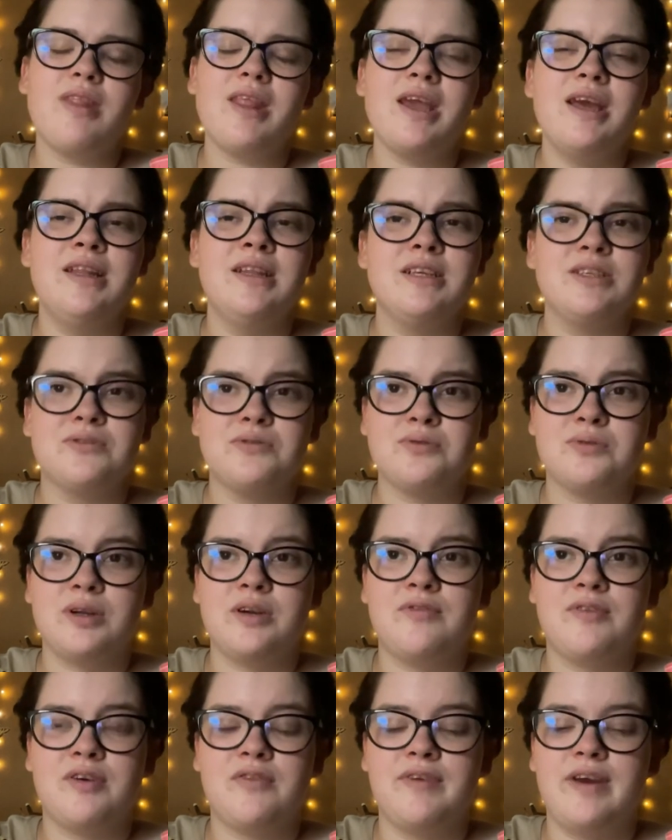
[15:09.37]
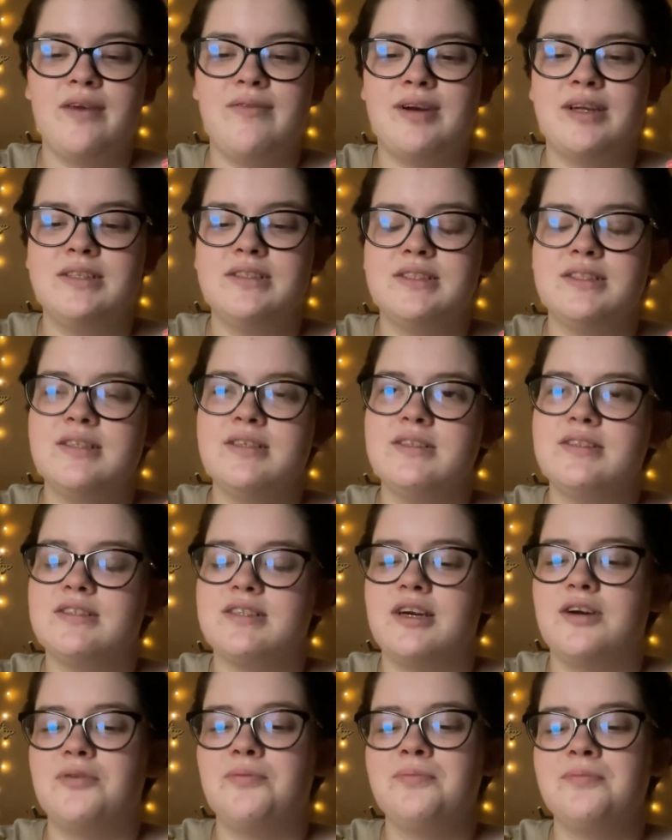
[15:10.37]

and this was one of her favorites. So